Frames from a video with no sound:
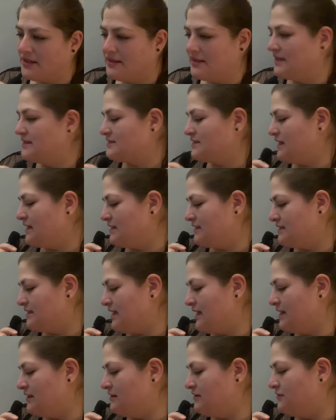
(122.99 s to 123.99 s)
these guys
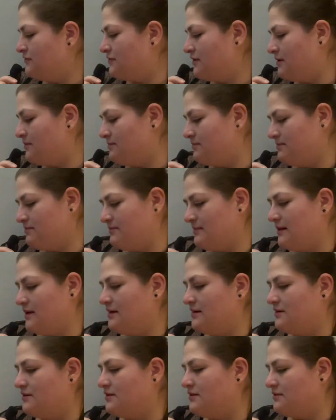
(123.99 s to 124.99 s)
hail from
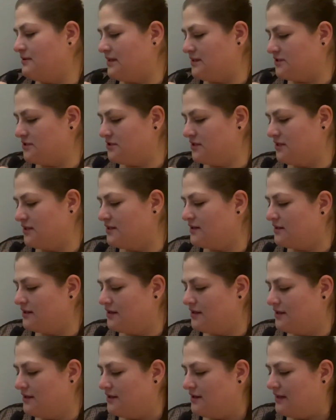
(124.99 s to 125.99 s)
Karachi,
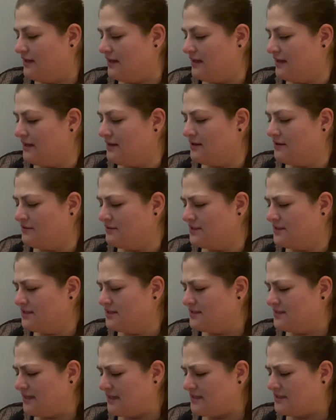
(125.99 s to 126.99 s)
which
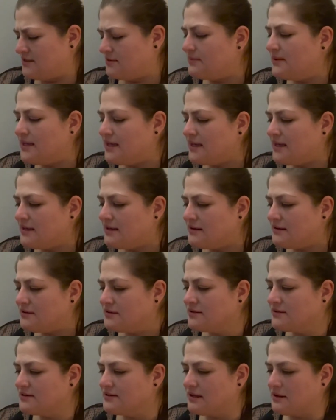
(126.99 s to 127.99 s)
is said to be
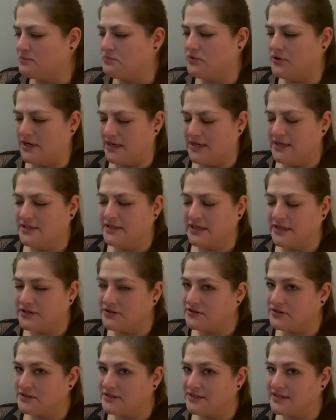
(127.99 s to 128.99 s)
a pretty
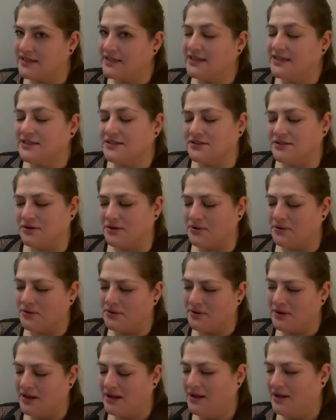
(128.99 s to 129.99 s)
dangerous city. So
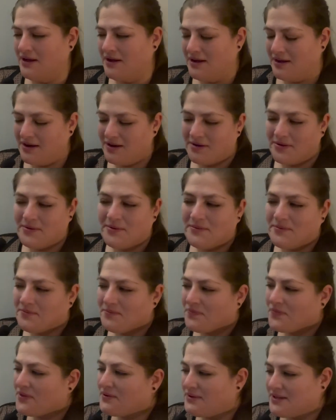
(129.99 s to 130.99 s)

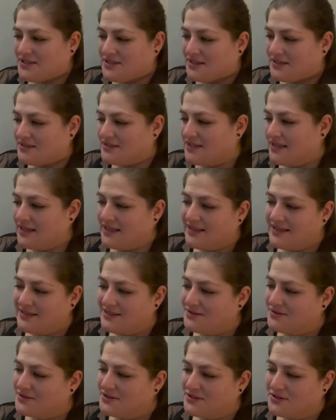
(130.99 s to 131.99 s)
we shall see. The
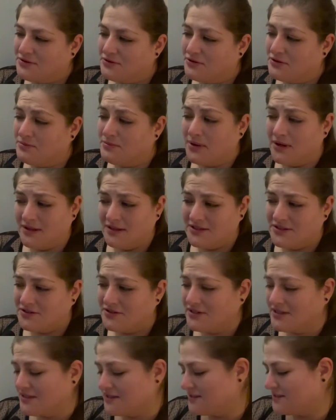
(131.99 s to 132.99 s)
song is called
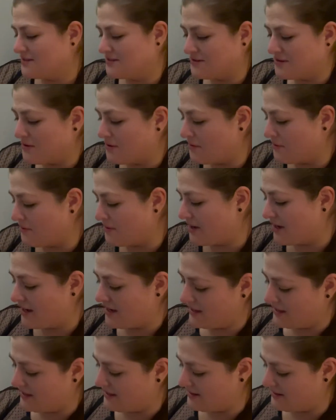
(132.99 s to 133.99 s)
Politricks. So
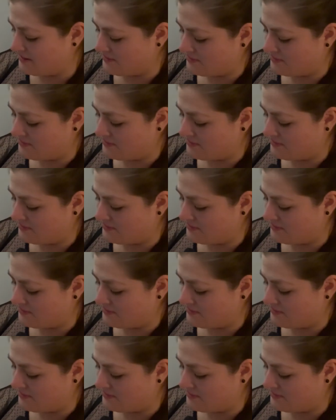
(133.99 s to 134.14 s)
I